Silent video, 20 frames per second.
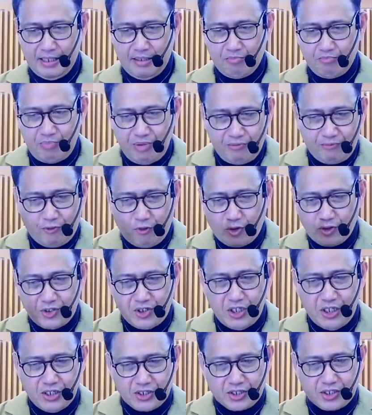before
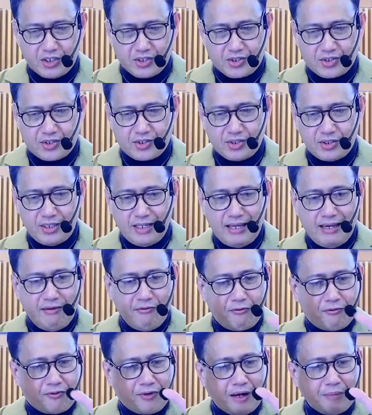Jesus
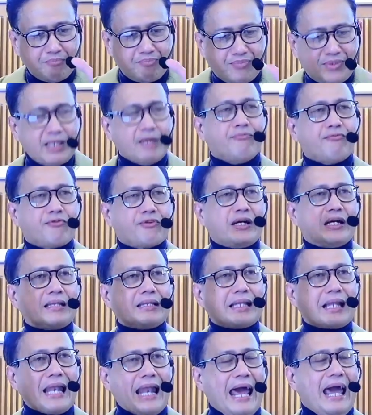from
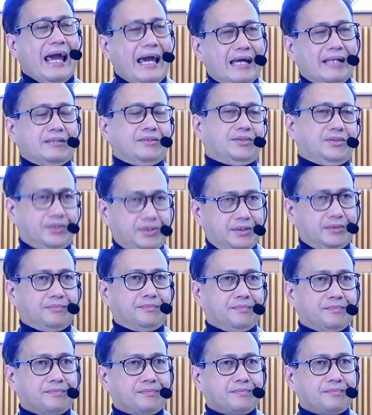different land.
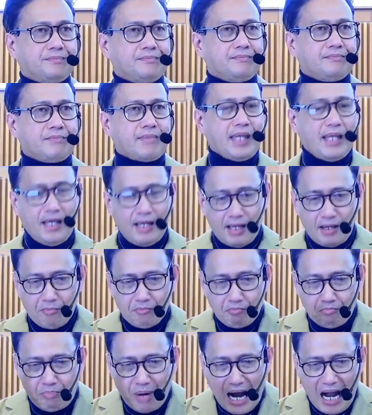
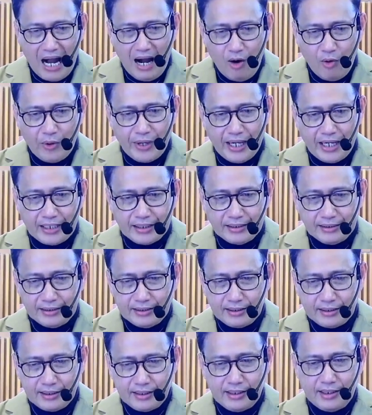
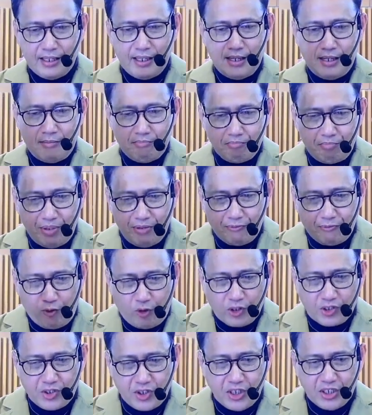Bowing
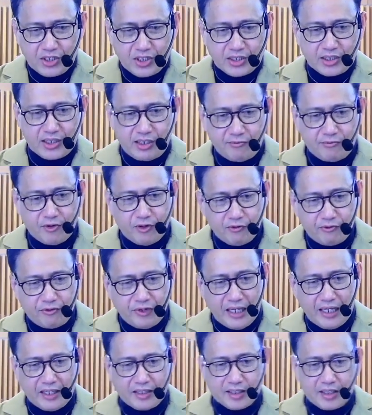before Jesus and
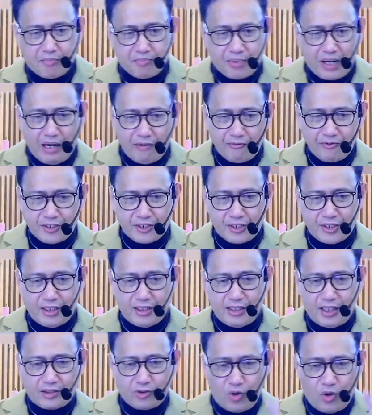fulfilling the prophecy
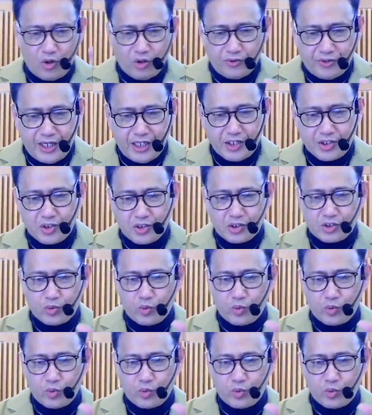that all nations